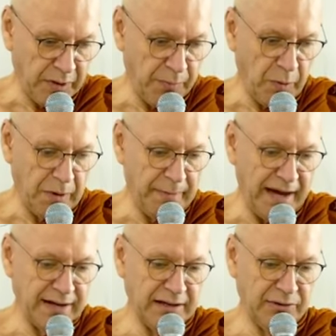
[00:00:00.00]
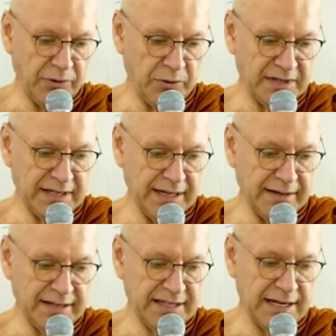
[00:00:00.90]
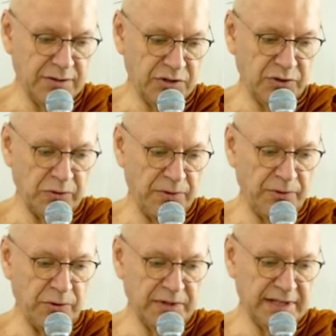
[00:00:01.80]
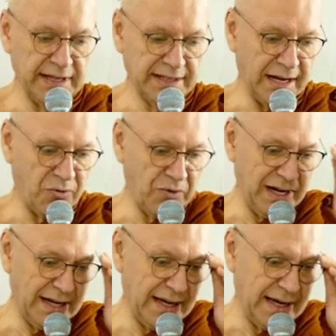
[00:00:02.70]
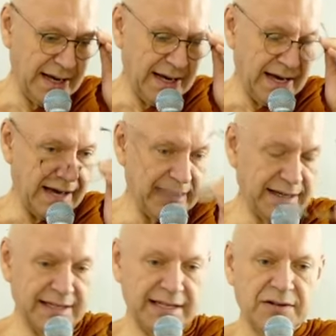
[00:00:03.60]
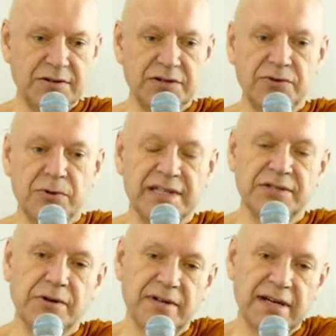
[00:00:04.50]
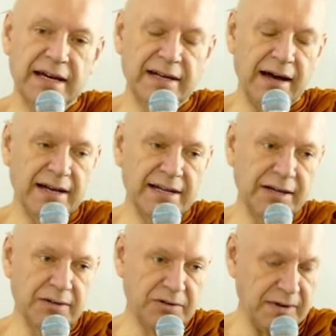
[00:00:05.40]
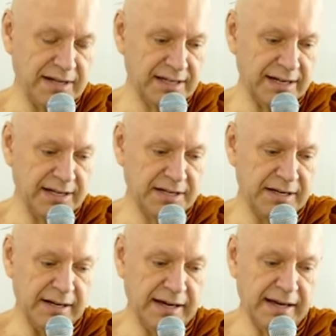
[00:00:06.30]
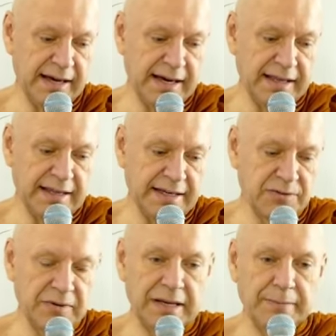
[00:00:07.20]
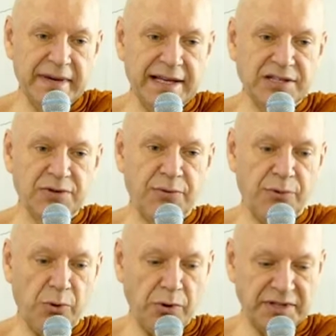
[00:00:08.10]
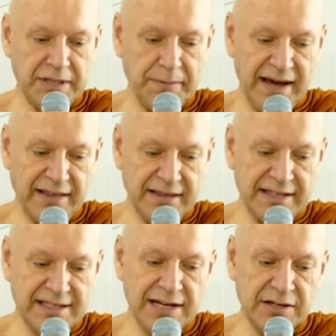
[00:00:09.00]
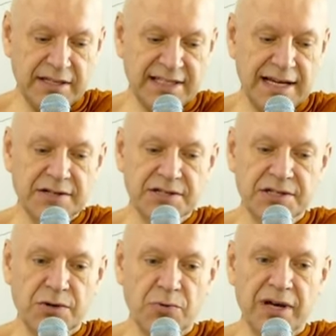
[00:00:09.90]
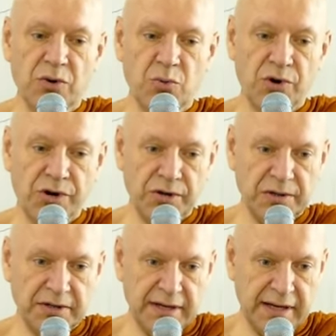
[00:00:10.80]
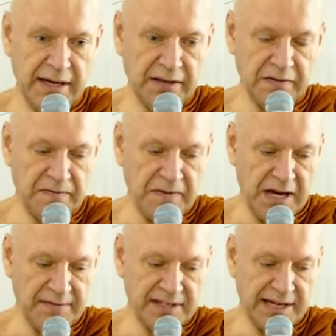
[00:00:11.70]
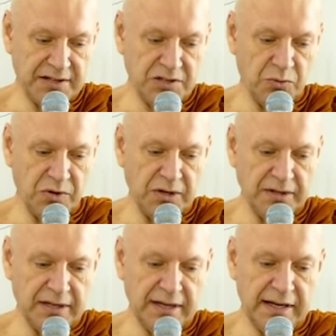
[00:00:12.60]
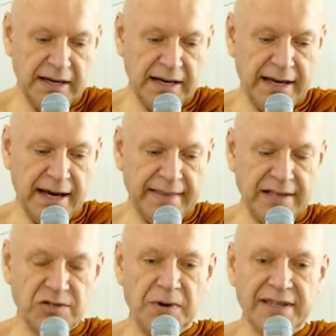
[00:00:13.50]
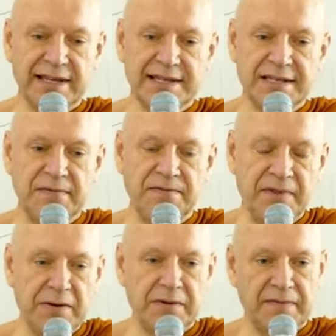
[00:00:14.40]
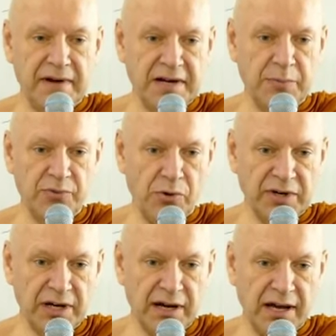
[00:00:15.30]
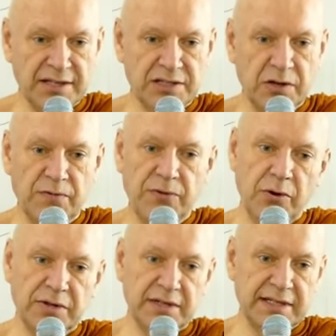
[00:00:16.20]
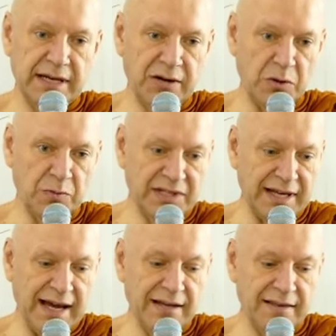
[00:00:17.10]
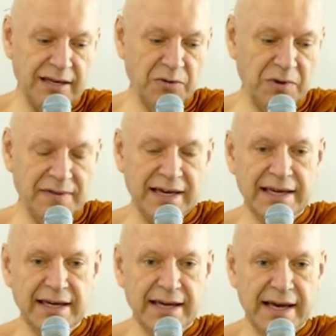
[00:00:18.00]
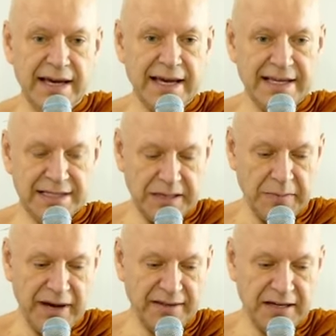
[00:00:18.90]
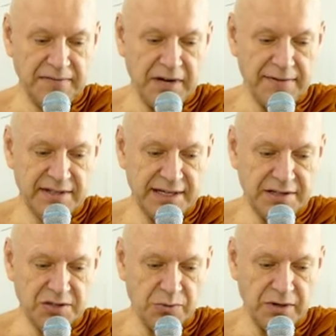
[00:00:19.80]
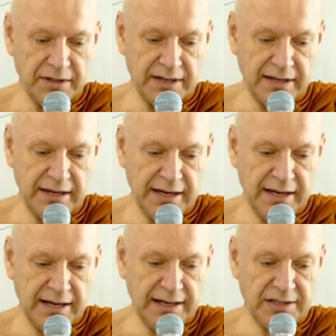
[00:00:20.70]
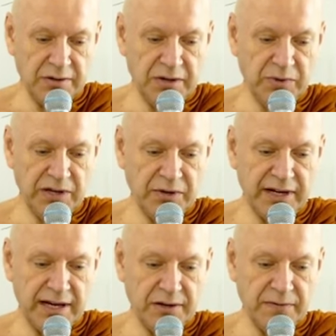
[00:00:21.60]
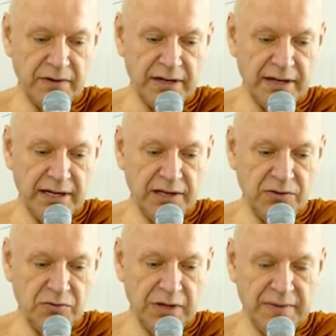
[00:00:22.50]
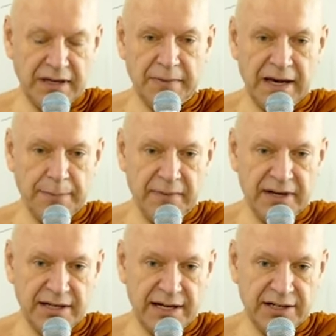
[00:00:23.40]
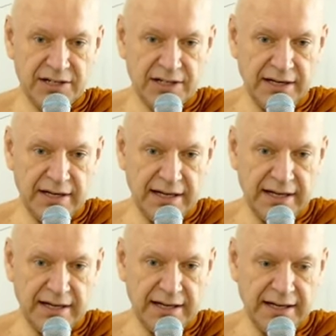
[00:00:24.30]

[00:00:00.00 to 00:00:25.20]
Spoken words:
Problematic thoughts here, sensual thoughts, these are really, I think sensual is not an ideal translation. This really means thoughts about the sensory world, the five-sense world. And that's why this is a very, very broad class of thoughts. Almost anything we think is about that five-sense world. It's only when you're kind of dreaming about meditation and